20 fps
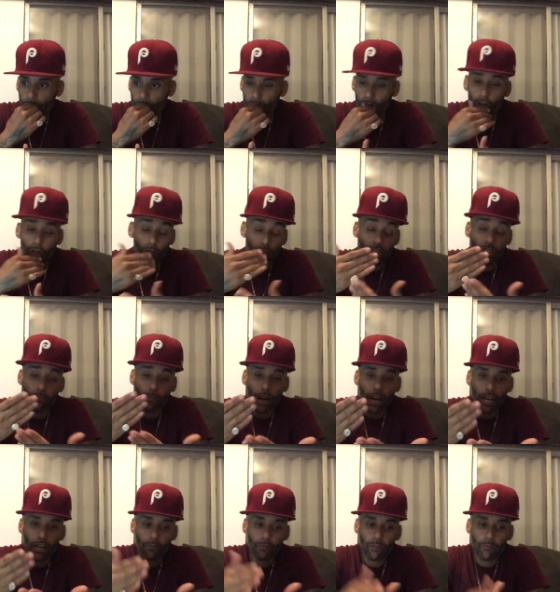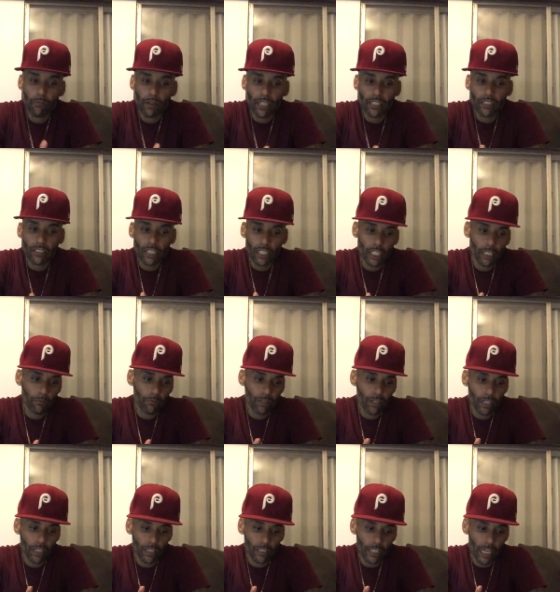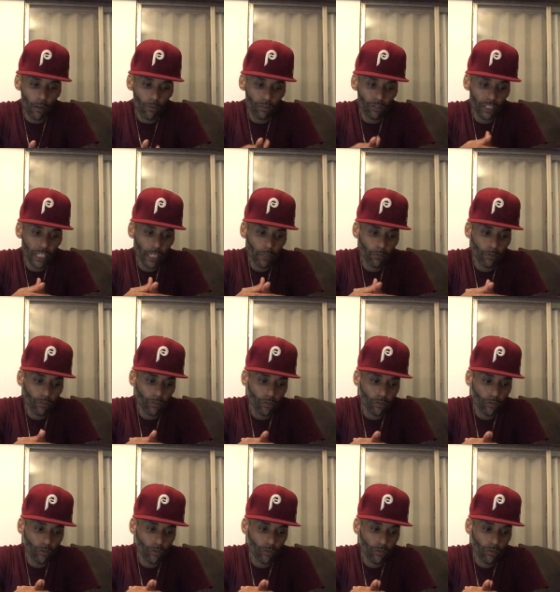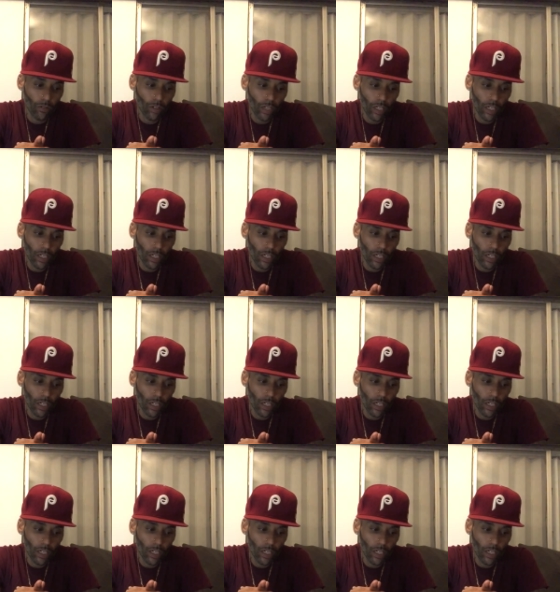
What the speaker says: inspiring me basically because I was able to